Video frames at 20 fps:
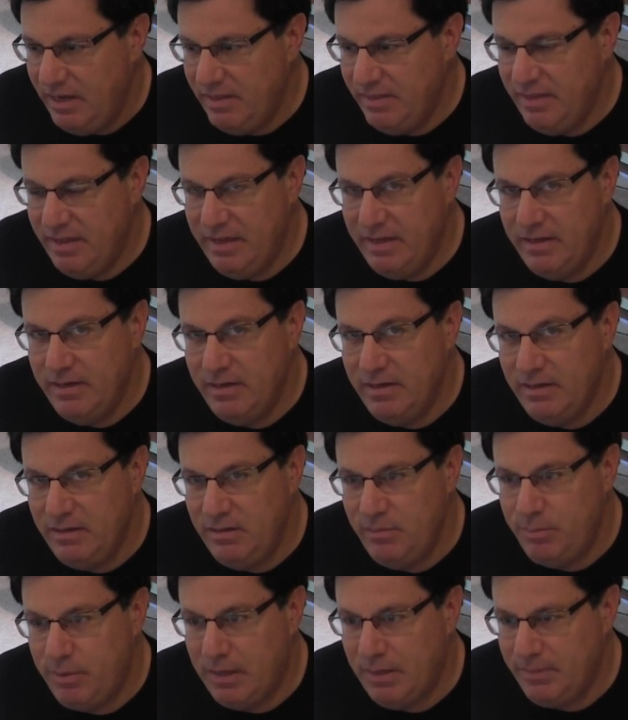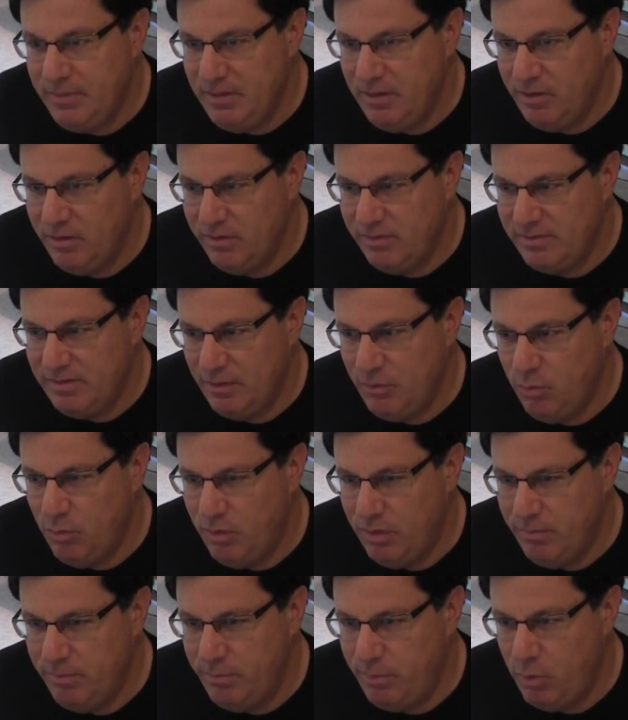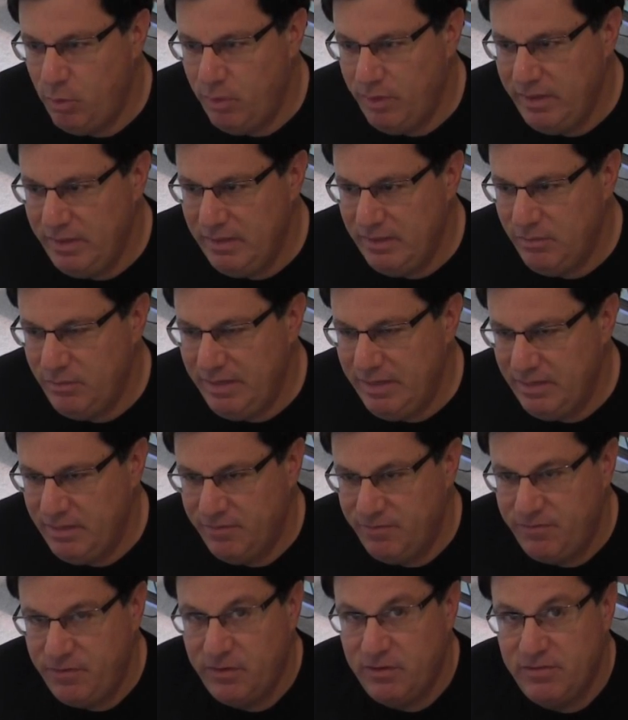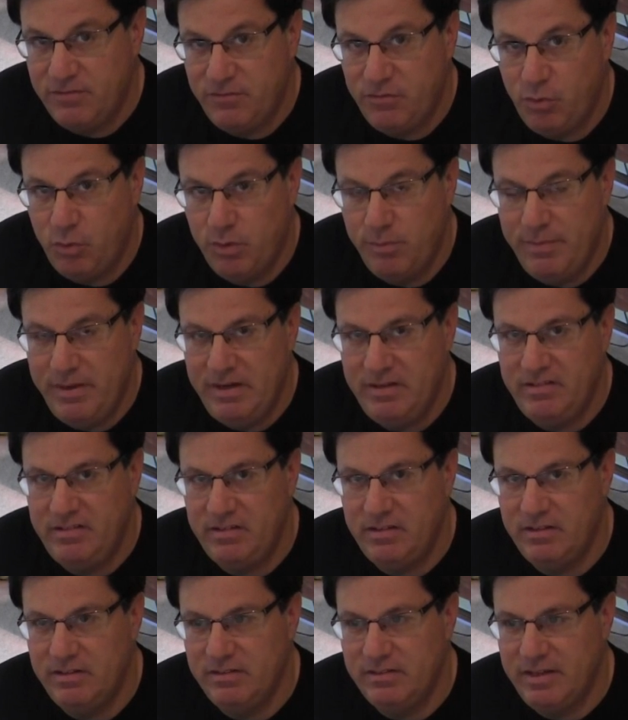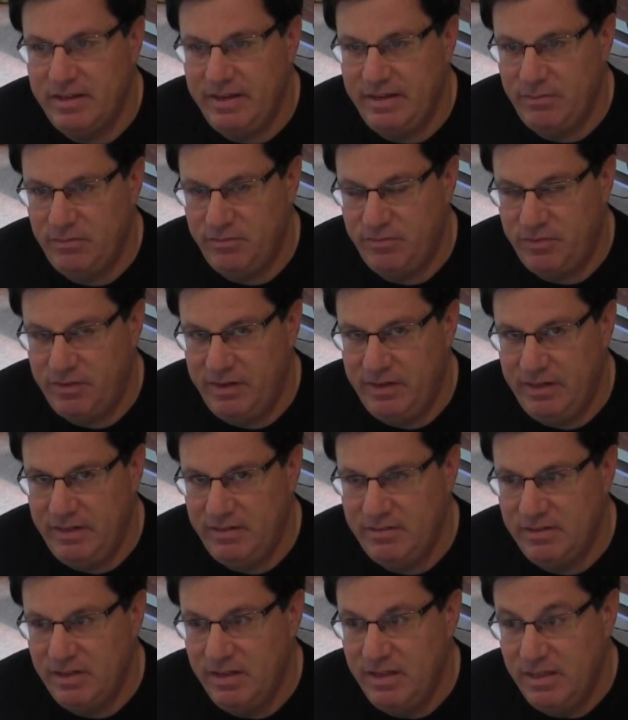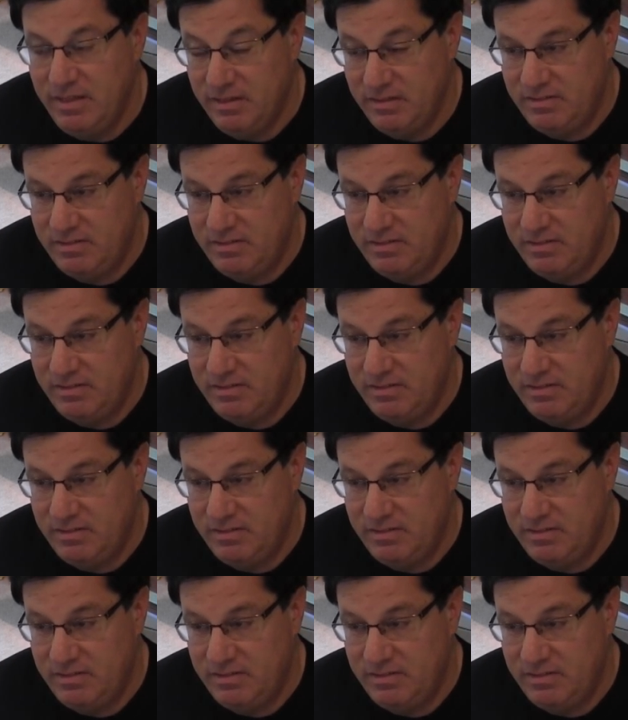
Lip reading: And then you probably noticed at one point we had the first 4 measures, that phrase.